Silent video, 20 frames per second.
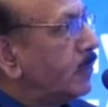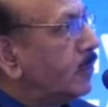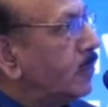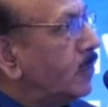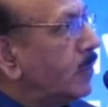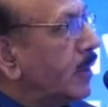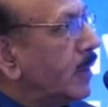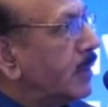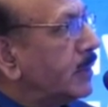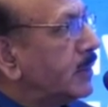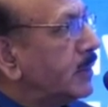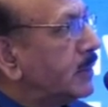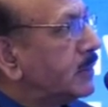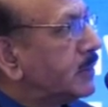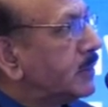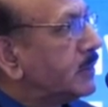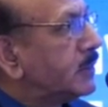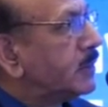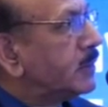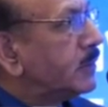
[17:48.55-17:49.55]
You look at
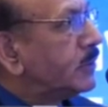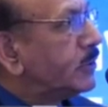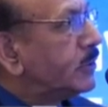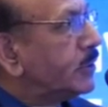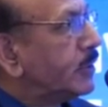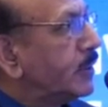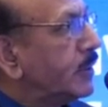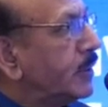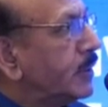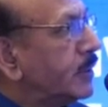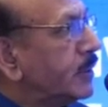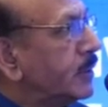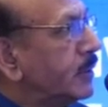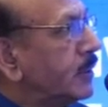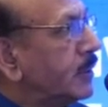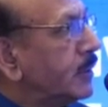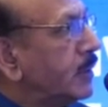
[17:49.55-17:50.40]
this shirt